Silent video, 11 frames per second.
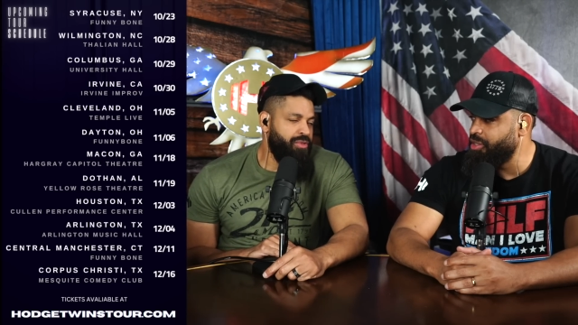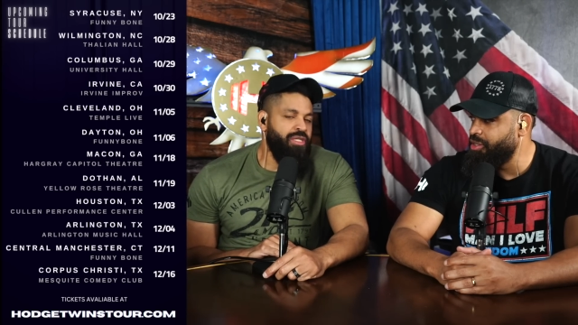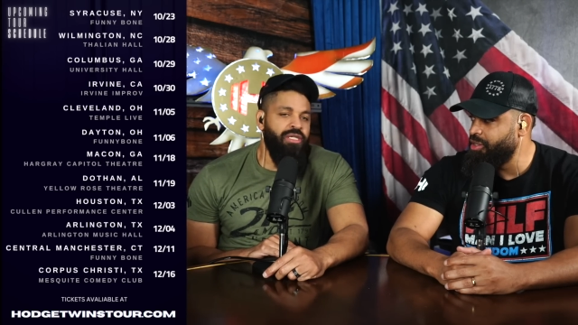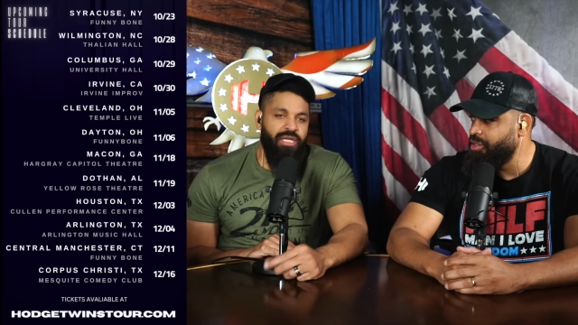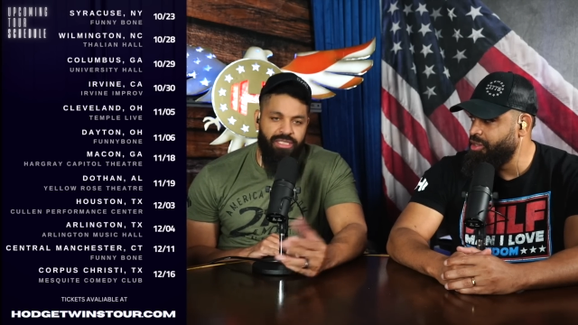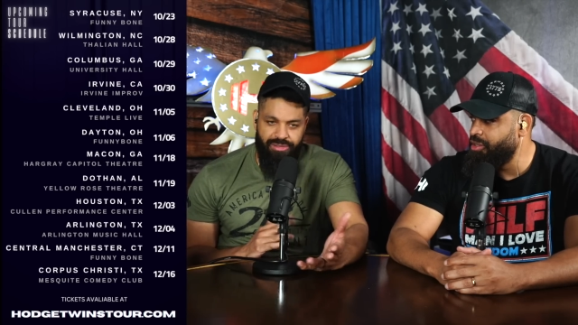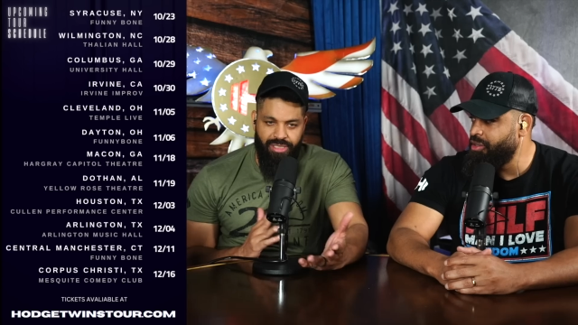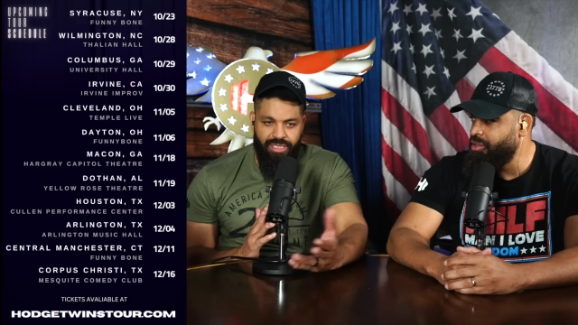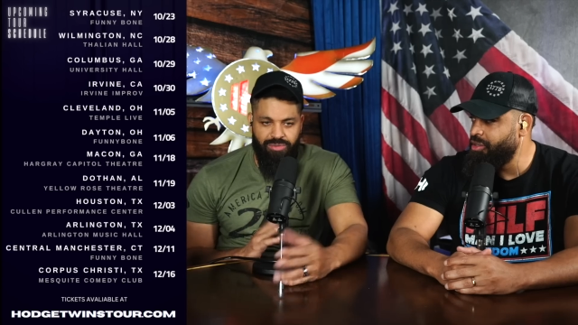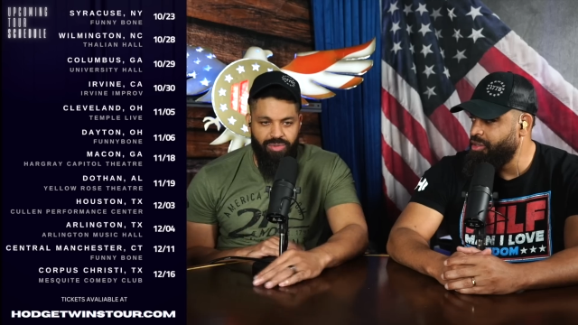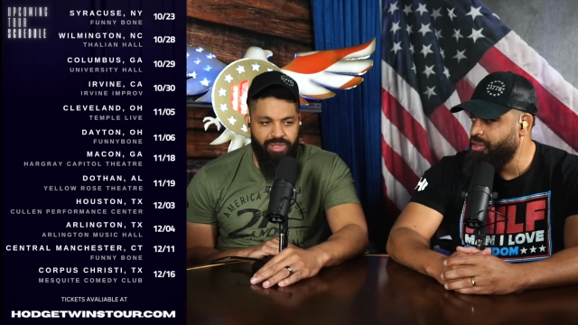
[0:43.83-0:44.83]
Speaker 1: That's that's
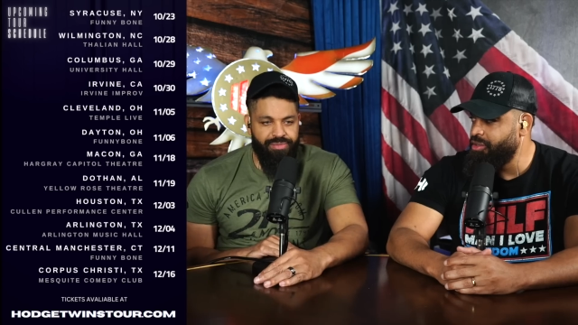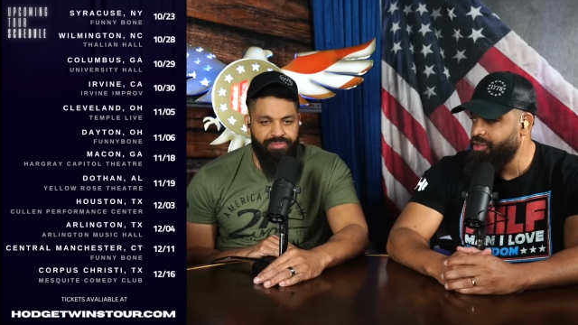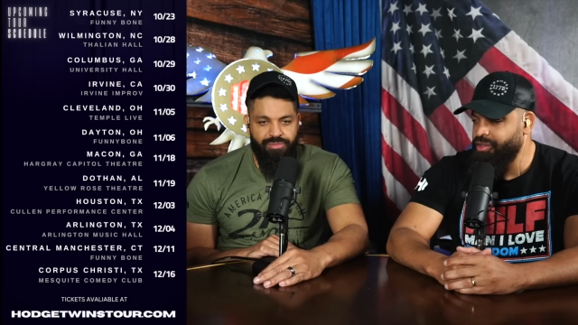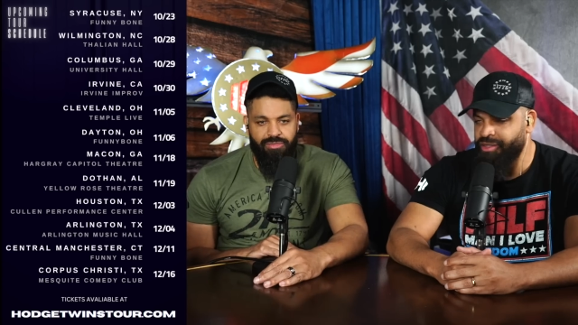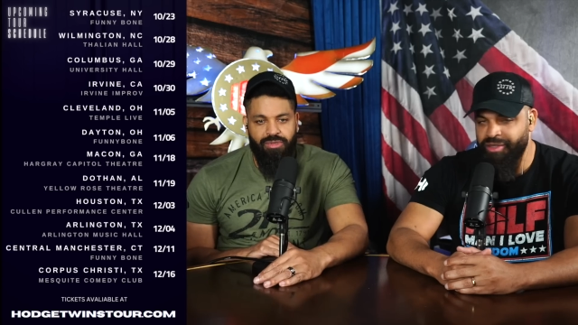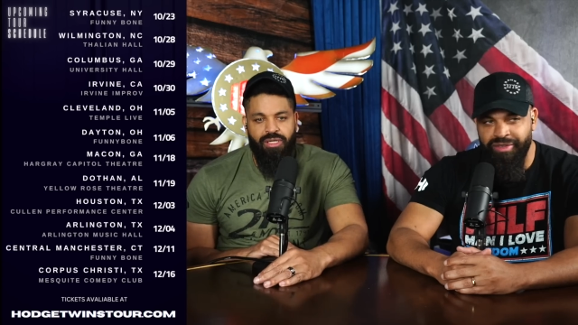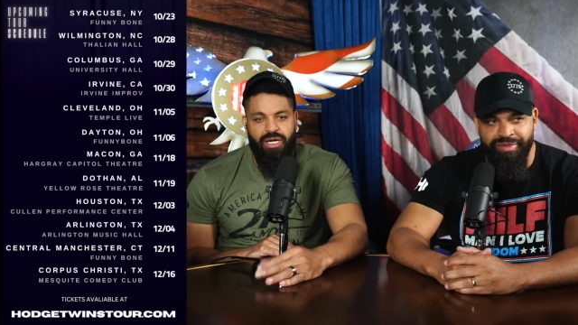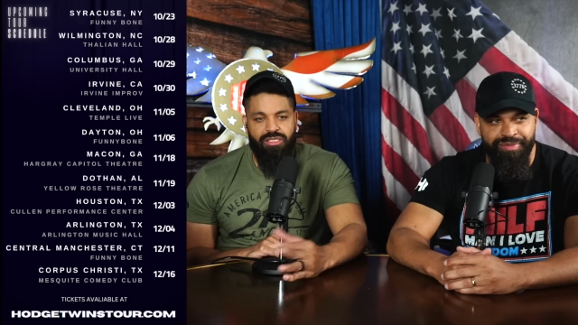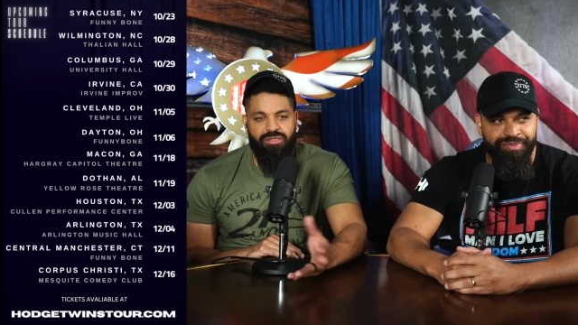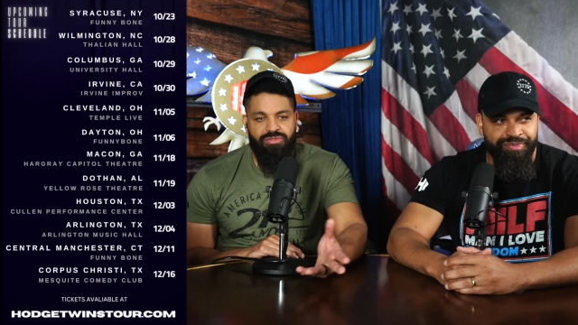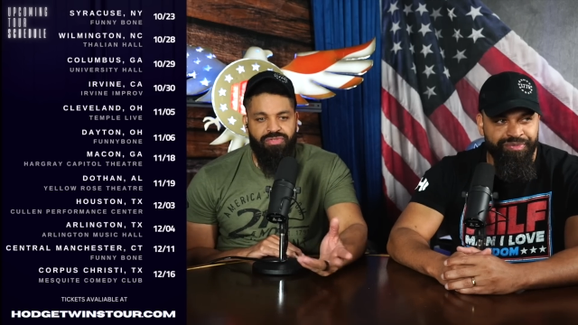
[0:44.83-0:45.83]
what it. I was
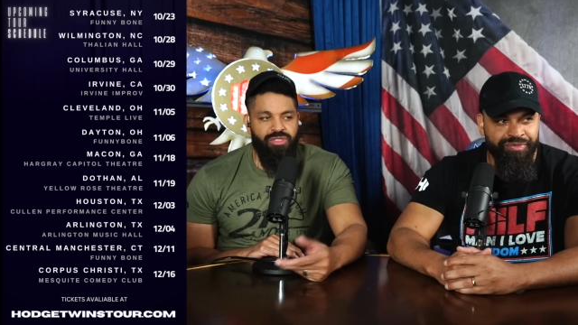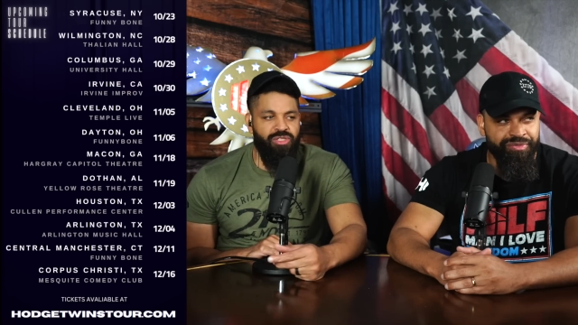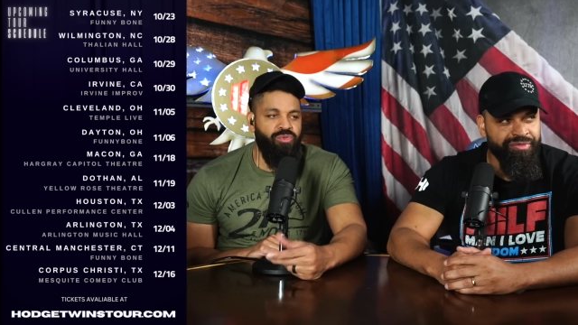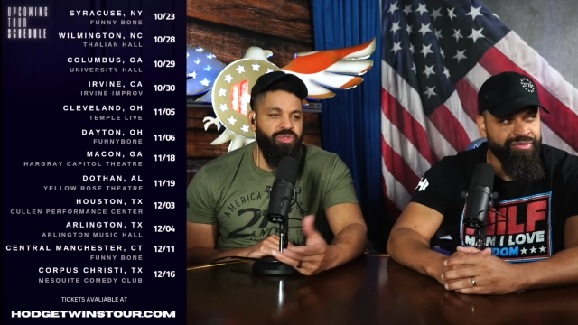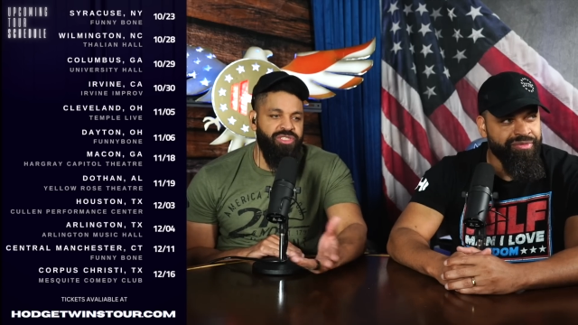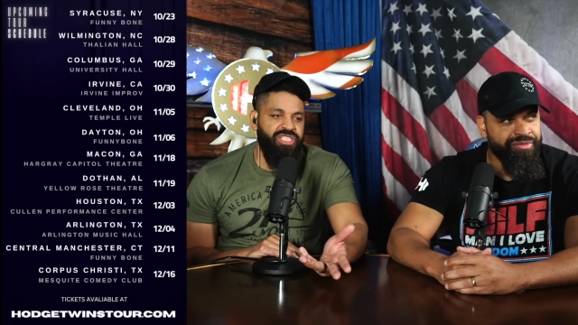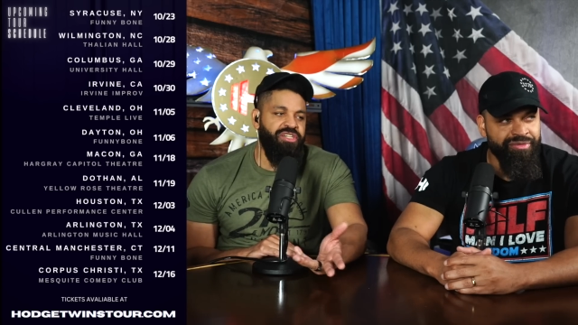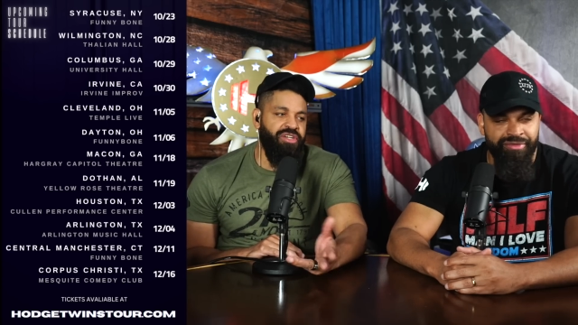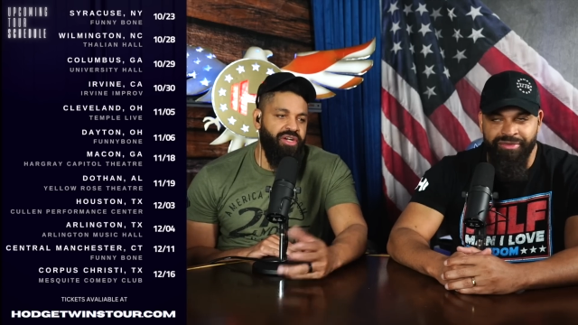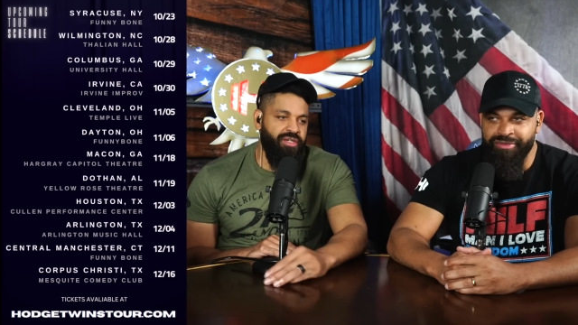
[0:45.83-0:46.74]
confusing with gender.